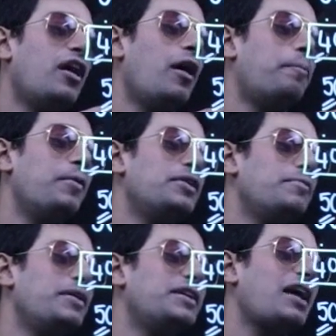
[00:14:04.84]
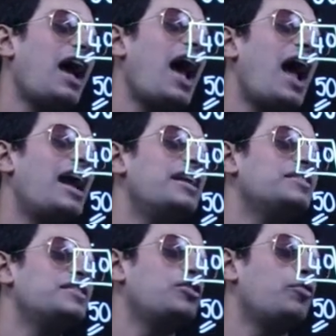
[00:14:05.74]
upper limit, add
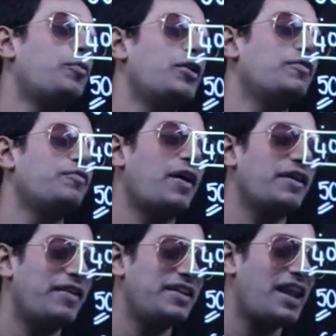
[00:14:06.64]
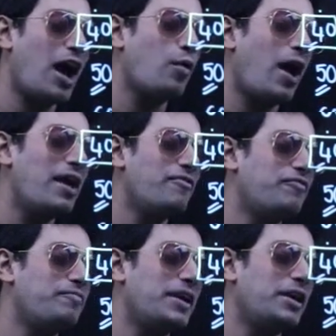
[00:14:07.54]
0.5. And now I
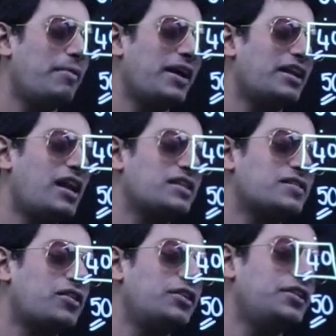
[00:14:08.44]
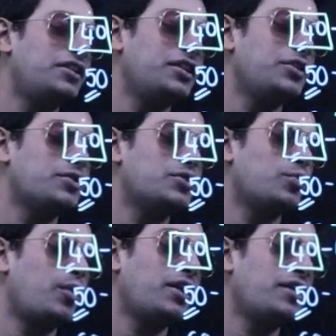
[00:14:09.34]
have made my class continuous
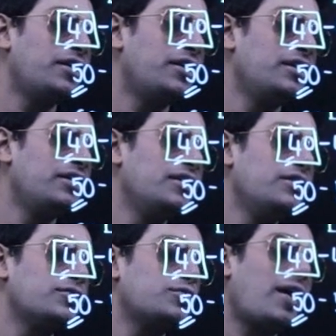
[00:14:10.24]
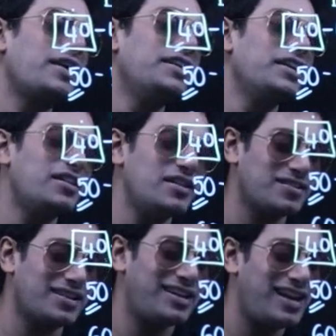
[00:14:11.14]
one. So I did
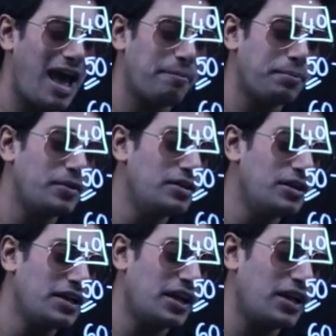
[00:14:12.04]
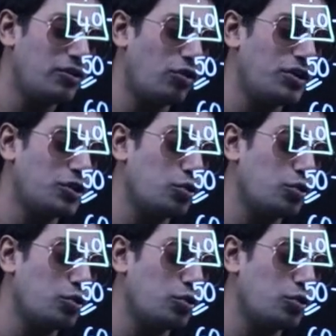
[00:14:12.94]
this crap in order